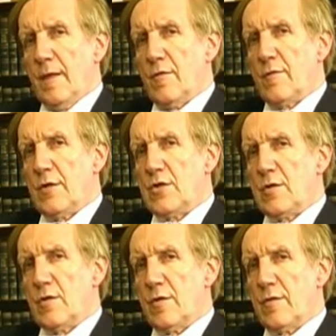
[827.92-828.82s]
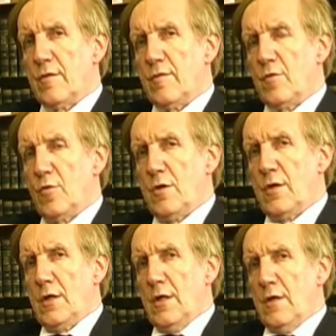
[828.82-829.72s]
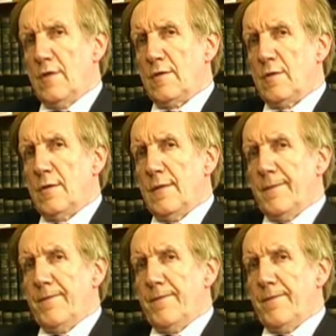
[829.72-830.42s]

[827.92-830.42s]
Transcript: of which the earth is full. So